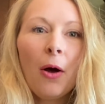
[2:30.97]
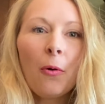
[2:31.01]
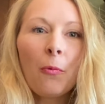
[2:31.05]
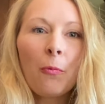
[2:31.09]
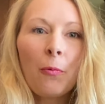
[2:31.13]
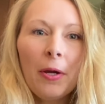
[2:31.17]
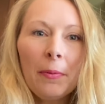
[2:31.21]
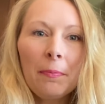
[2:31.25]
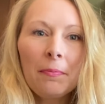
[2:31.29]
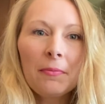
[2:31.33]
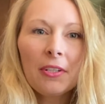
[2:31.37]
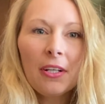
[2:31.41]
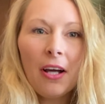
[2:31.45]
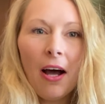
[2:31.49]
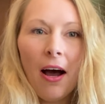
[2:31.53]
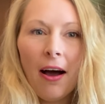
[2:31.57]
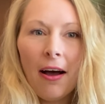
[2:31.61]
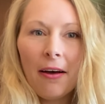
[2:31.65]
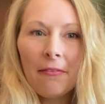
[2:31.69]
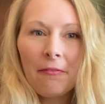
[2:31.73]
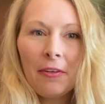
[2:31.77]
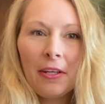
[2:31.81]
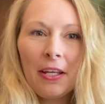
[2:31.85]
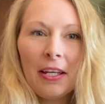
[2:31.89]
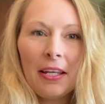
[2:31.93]
whipped
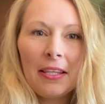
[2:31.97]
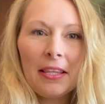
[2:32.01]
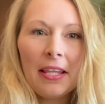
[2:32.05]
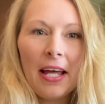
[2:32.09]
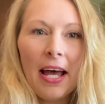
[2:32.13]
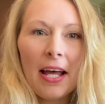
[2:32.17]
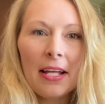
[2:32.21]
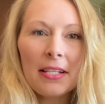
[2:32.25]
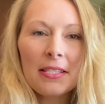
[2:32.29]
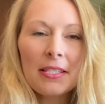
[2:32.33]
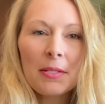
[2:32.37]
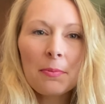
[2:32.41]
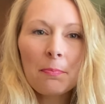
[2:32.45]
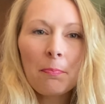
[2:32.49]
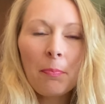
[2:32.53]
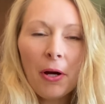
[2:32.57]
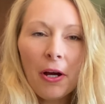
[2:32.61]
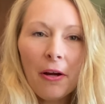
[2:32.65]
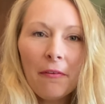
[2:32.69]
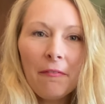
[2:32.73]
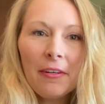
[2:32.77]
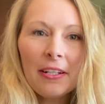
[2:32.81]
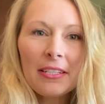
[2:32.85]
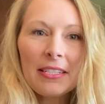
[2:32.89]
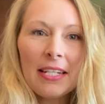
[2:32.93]
coffee that's
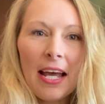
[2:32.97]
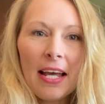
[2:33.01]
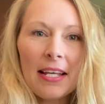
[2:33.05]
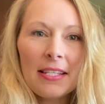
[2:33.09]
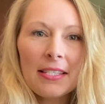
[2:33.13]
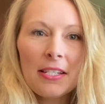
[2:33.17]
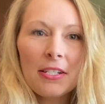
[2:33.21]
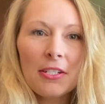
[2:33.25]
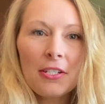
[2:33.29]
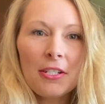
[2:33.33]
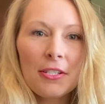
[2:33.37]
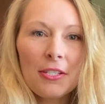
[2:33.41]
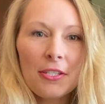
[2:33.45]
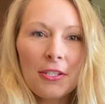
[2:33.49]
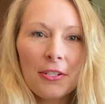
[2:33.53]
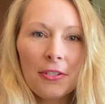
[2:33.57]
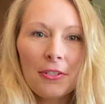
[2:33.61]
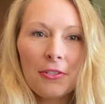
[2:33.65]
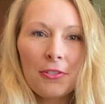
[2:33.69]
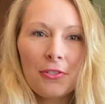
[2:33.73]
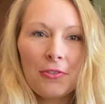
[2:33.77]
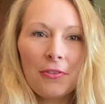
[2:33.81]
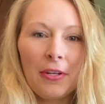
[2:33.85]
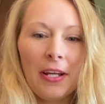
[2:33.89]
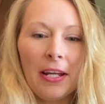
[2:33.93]
perfect as a
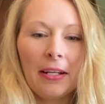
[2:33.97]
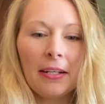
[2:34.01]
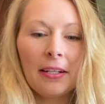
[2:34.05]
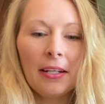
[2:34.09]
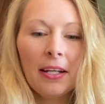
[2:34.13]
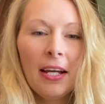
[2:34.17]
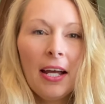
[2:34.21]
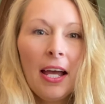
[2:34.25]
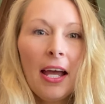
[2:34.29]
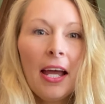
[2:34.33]
dessert drink.